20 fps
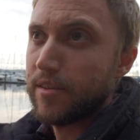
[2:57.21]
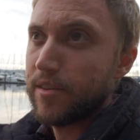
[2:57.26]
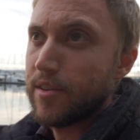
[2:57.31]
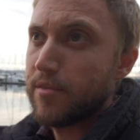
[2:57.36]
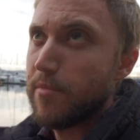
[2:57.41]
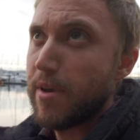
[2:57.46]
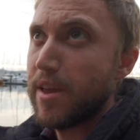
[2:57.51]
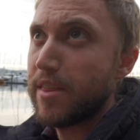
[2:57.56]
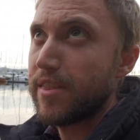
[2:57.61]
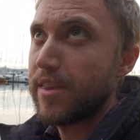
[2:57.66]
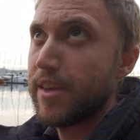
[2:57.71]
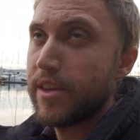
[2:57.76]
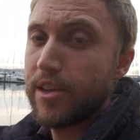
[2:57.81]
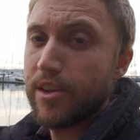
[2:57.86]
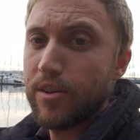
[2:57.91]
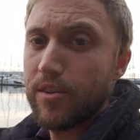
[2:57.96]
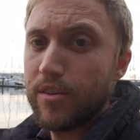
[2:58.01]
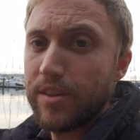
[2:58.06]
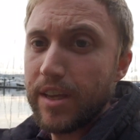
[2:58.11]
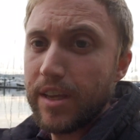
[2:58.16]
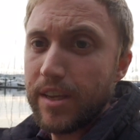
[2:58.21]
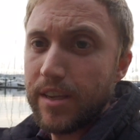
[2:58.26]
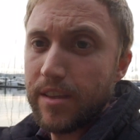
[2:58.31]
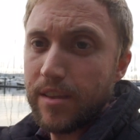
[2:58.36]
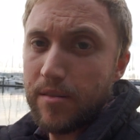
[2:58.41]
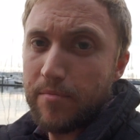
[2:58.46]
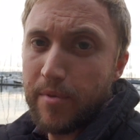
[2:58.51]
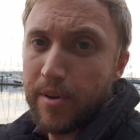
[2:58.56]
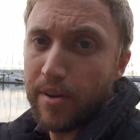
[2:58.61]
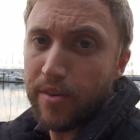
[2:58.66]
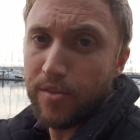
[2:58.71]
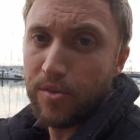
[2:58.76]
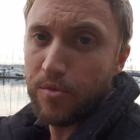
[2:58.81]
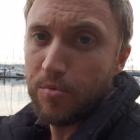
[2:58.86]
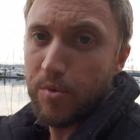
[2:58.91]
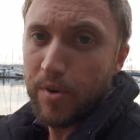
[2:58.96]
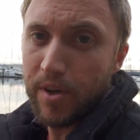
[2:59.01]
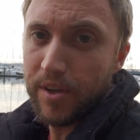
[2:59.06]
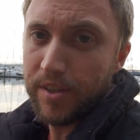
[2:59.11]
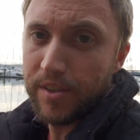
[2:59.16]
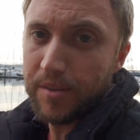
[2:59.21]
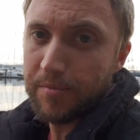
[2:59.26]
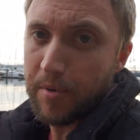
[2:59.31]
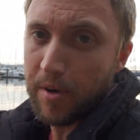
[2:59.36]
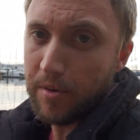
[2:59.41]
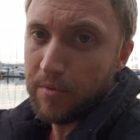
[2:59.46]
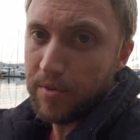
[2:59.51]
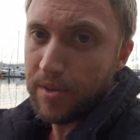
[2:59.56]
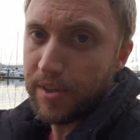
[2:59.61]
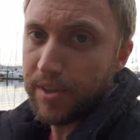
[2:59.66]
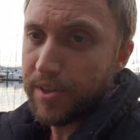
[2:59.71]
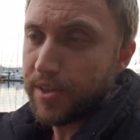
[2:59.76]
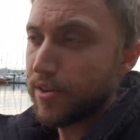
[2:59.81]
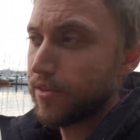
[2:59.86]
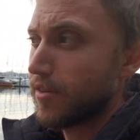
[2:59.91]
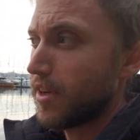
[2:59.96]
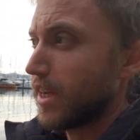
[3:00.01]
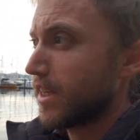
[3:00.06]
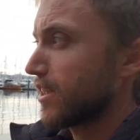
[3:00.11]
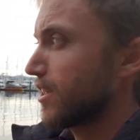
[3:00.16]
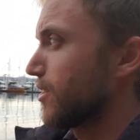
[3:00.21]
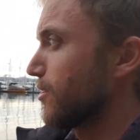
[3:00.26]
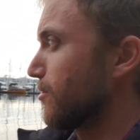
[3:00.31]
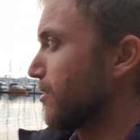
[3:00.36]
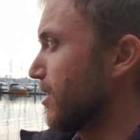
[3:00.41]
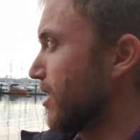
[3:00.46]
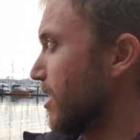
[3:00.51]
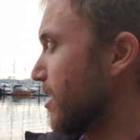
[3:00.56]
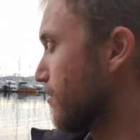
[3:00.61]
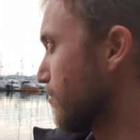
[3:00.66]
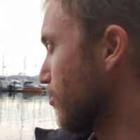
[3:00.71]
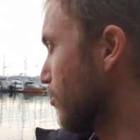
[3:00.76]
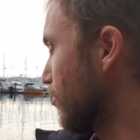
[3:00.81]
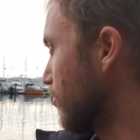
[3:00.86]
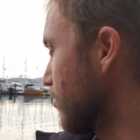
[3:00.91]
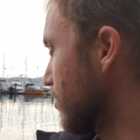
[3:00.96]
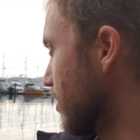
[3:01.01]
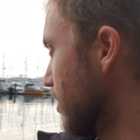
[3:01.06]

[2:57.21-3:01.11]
You might think you're that in the middle of the woods, but really you're next to an evil,